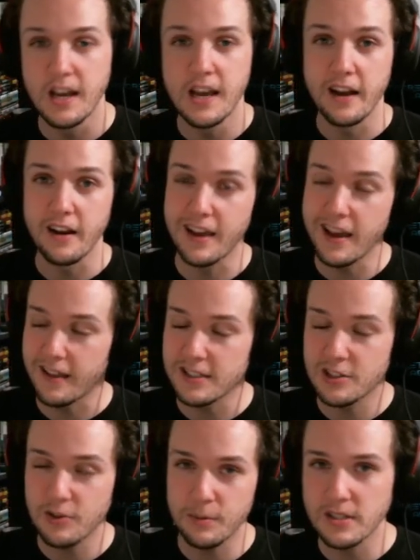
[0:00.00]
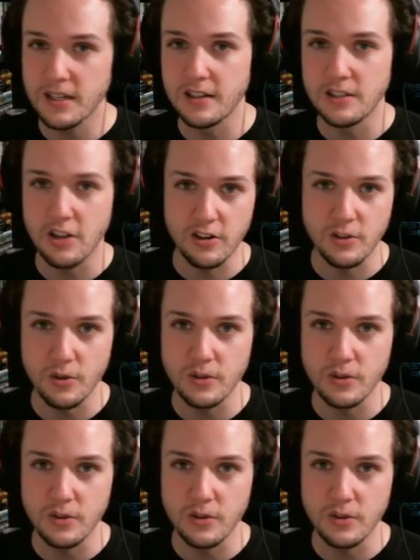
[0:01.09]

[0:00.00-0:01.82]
And again, that's to represent in Dark Souls,